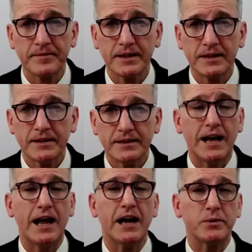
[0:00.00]
Now, how
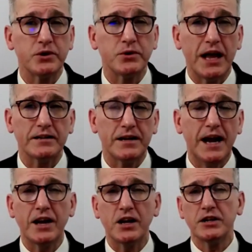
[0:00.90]
do we do that? I had
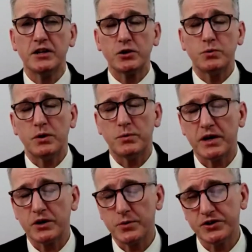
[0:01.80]
a
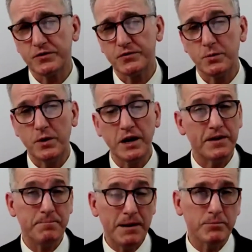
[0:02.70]
question from one of our
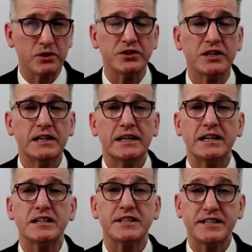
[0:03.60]
members in the
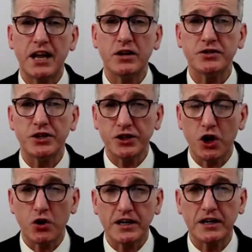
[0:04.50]
Sales
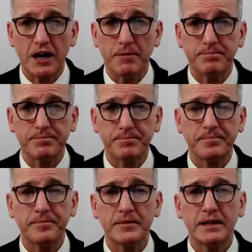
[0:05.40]
Authority Club.
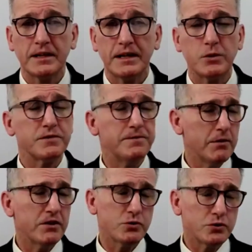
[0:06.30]
It was a very
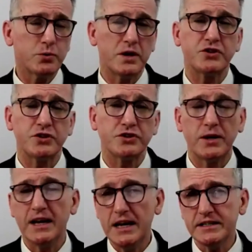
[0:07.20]
good question. So I
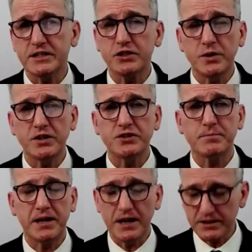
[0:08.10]
answered this question, but
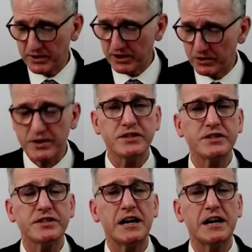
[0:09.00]
that's one of the reasons I'm